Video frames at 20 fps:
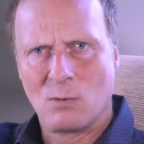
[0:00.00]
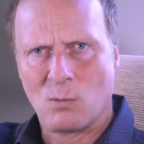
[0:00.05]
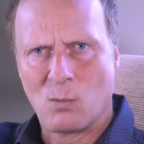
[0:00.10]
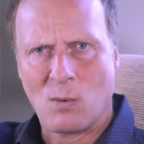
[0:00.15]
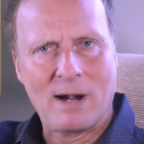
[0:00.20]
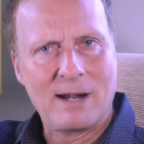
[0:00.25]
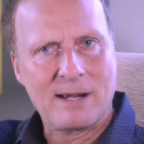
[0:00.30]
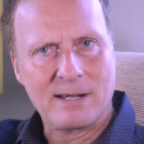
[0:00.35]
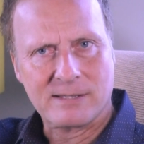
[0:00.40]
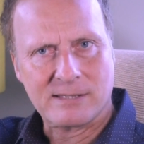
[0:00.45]

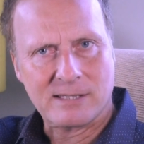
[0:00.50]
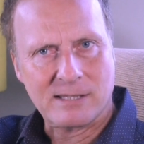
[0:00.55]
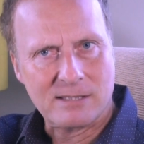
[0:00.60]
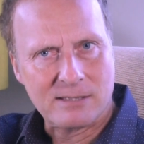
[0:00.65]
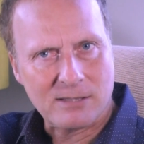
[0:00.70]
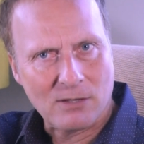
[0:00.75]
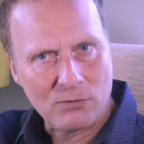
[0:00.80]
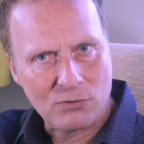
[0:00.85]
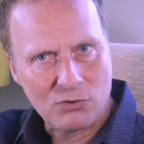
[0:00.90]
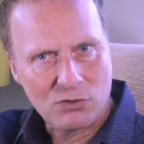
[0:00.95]
Why is he
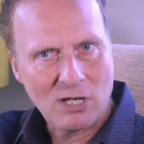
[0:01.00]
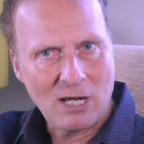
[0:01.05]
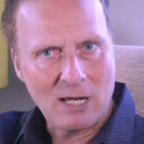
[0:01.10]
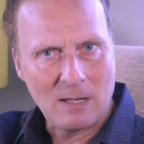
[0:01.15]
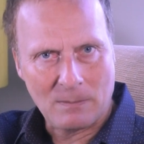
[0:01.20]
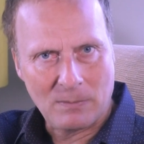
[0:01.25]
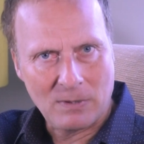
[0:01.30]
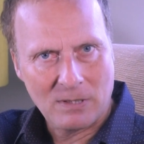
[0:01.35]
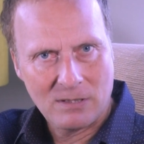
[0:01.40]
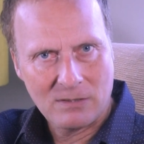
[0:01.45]
so
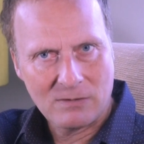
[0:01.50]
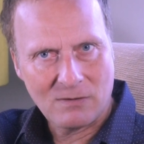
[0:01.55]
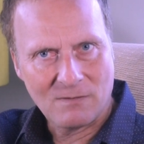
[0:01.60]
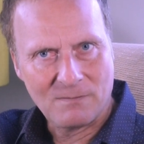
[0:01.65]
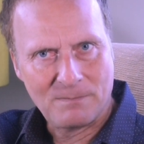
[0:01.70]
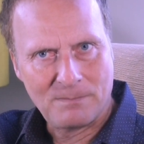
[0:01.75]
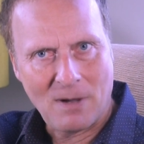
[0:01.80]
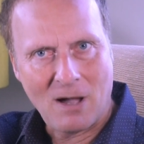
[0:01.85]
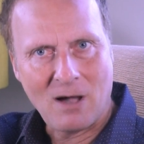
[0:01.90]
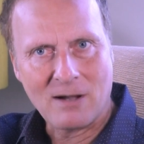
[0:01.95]
cheap?
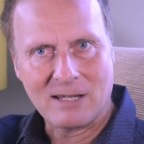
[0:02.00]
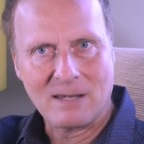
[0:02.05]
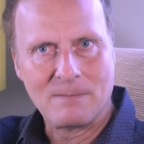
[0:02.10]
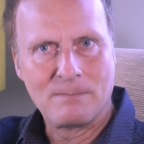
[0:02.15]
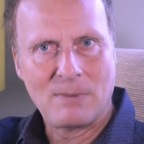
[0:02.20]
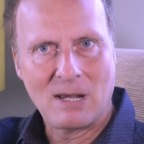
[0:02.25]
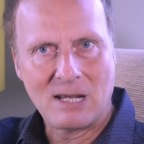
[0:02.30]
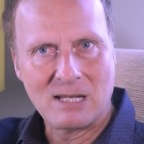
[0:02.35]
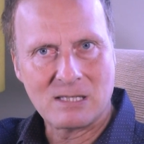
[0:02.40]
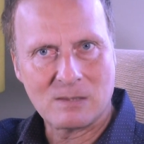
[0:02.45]
Sort of
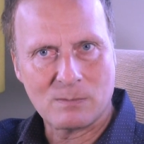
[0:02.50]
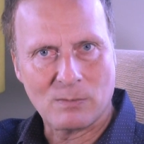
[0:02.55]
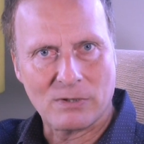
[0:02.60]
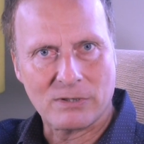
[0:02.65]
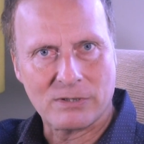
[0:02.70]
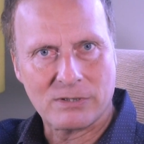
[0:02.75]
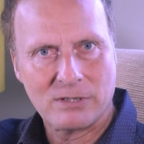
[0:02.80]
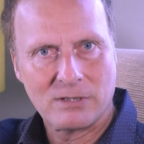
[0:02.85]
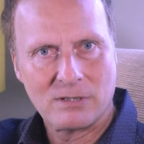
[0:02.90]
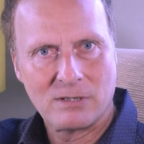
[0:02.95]
bargain
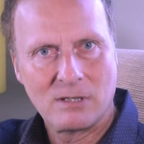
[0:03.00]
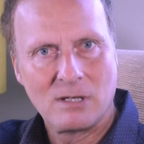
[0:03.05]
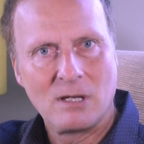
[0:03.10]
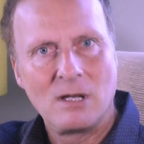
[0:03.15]
basement.